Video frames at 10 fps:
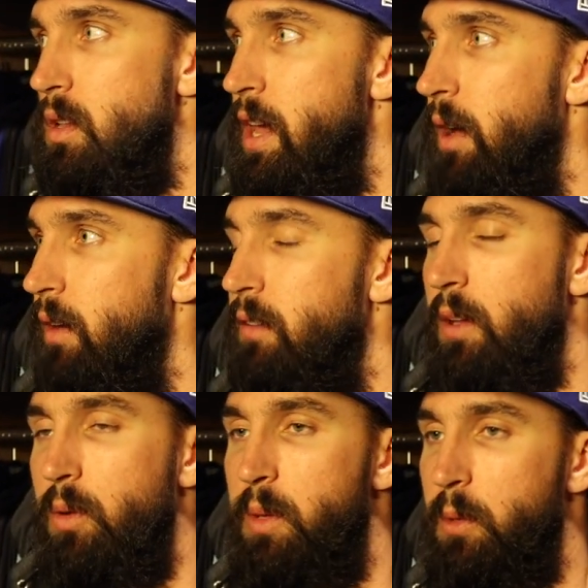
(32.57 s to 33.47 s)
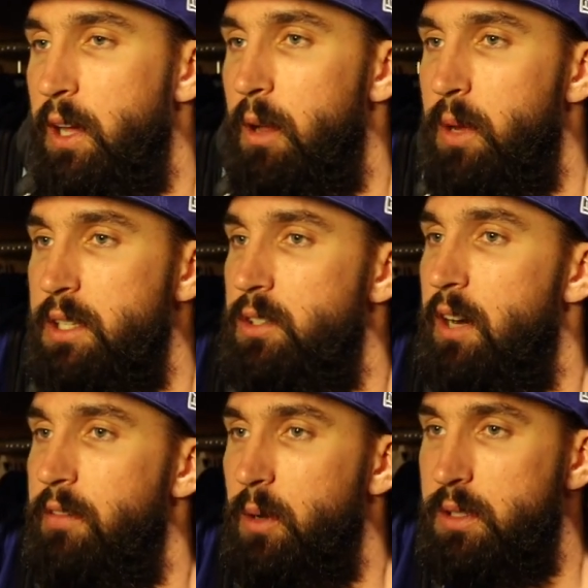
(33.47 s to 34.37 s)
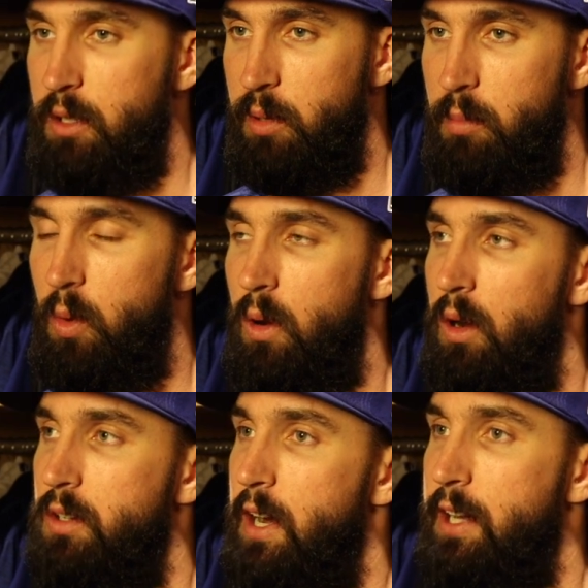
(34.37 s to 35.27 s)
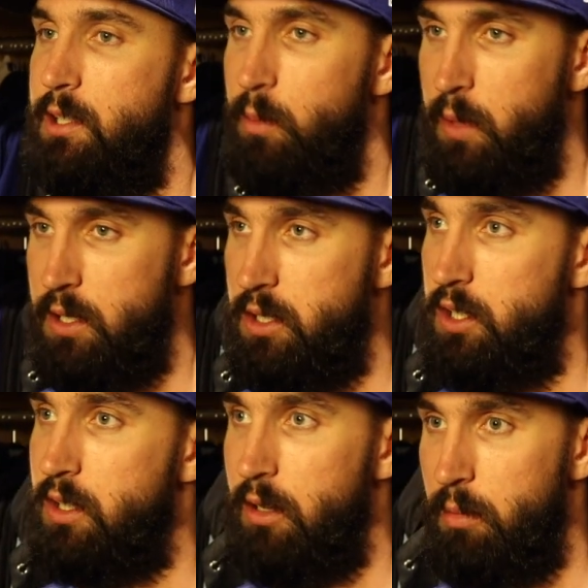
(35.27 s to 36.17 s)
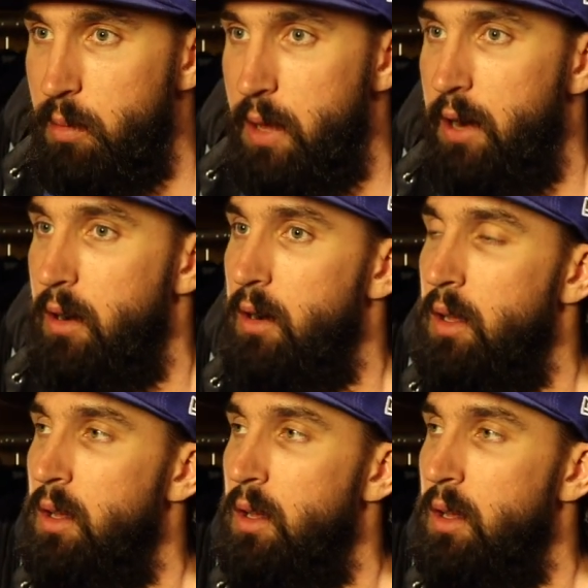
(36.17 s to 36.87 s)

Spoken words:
Yeah, I feel like when people get on base, try to focus a little bit more, try to execute pitches just a little bit better.